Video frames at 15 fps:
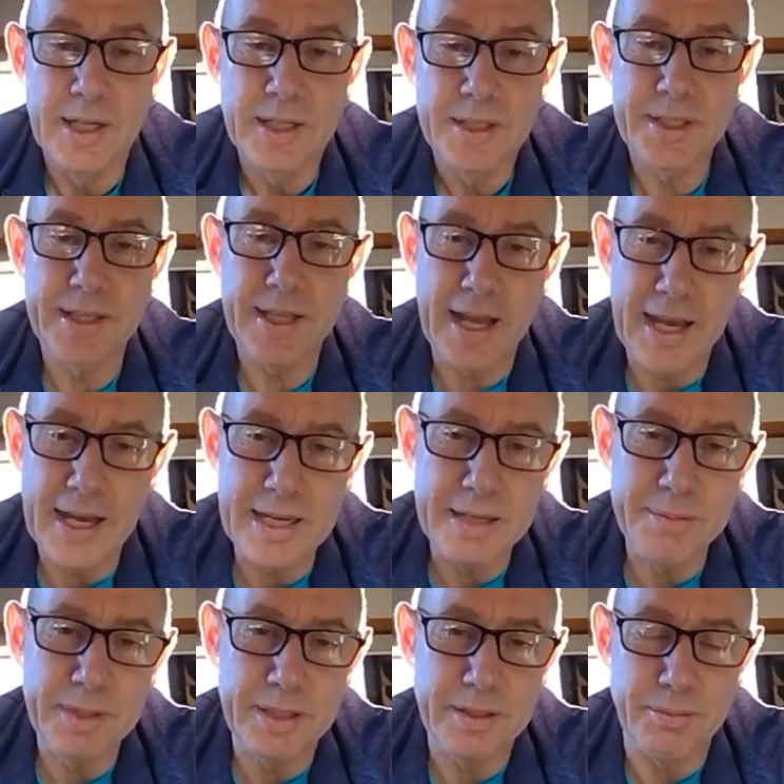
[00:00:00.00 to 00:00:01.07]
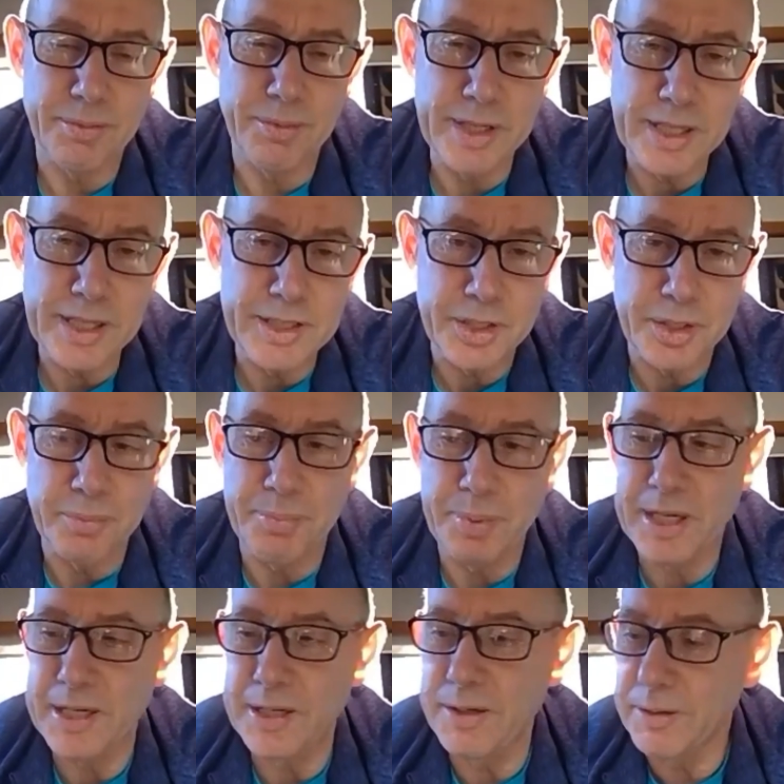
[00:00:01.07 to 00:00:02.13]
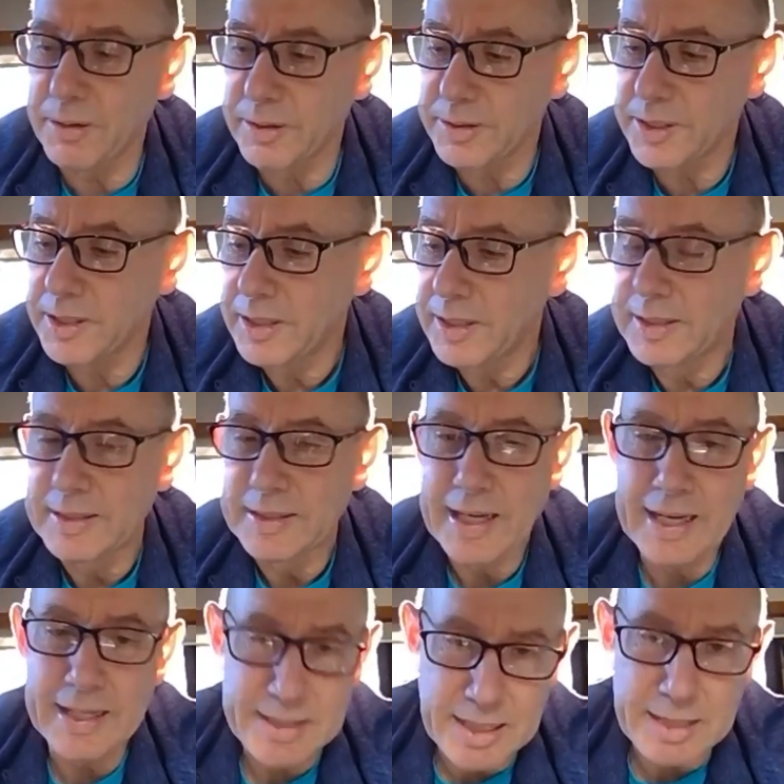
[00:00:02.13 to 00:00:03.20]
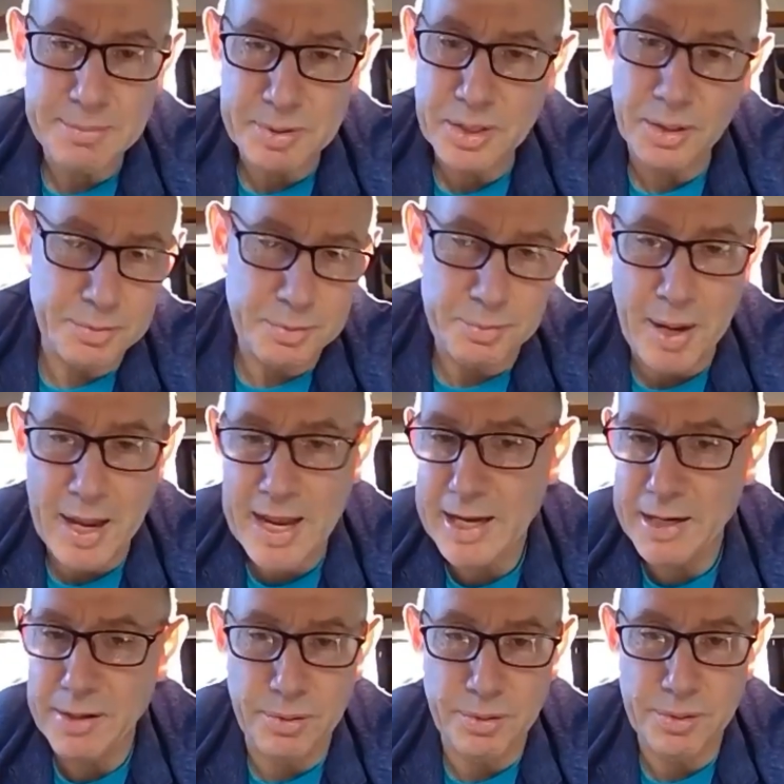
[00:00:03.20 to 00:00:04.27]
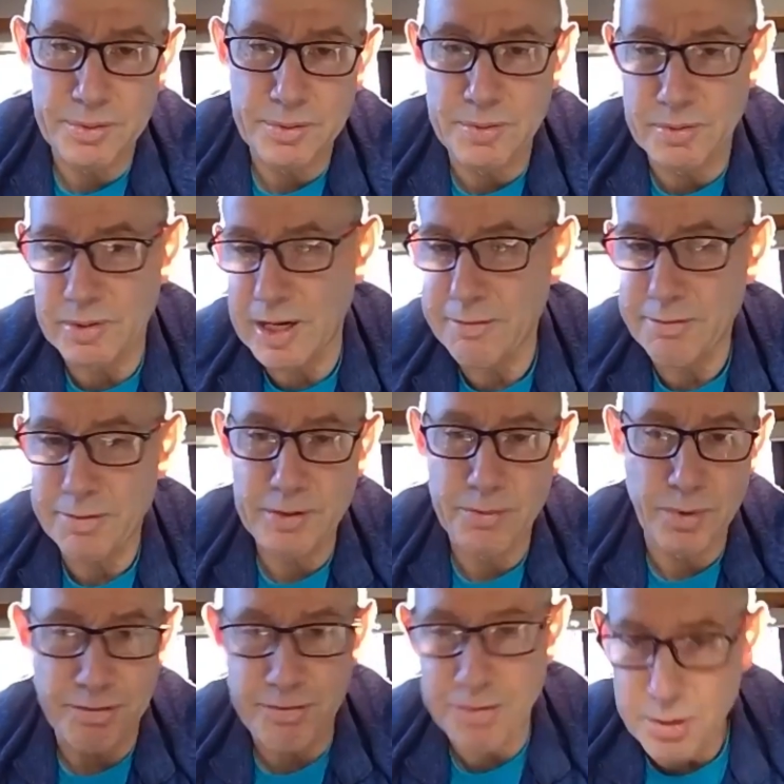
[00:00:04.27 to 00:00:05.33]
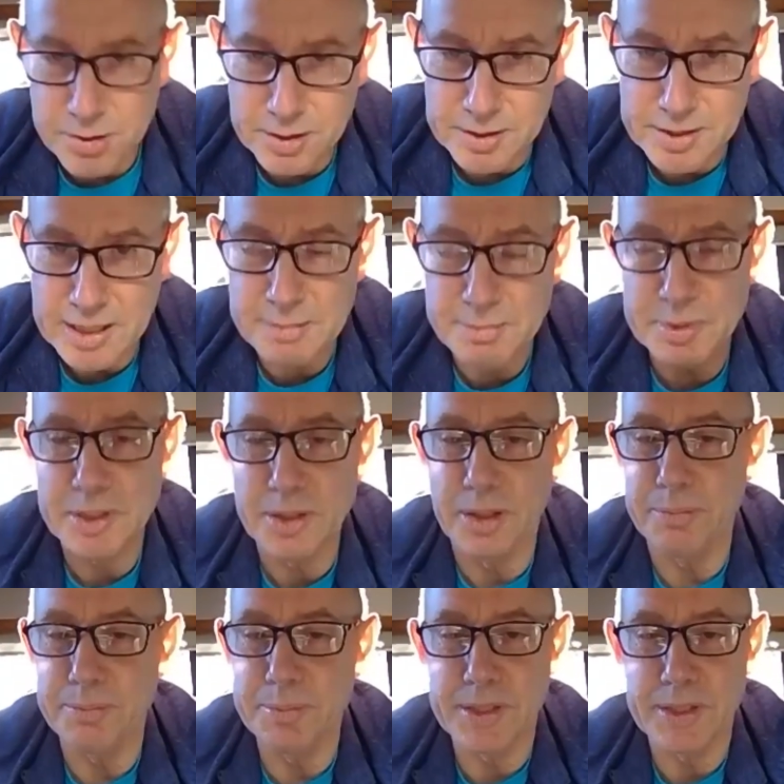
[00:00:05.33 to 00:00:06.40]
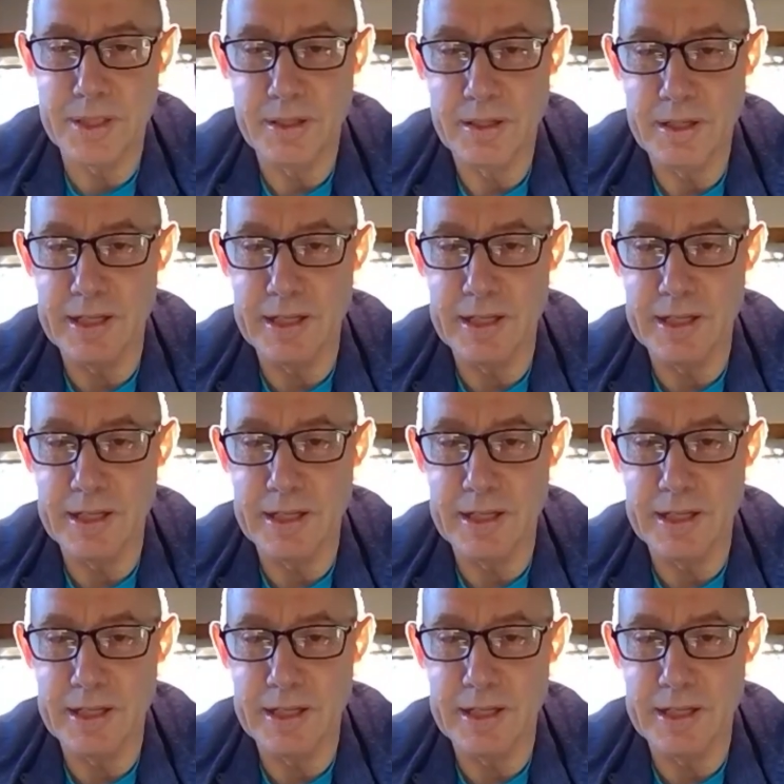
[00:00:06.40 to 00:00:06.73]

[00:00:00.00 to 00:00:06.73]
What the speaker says: So the argument really should be not are deep stops bad or have we refuted deep stops?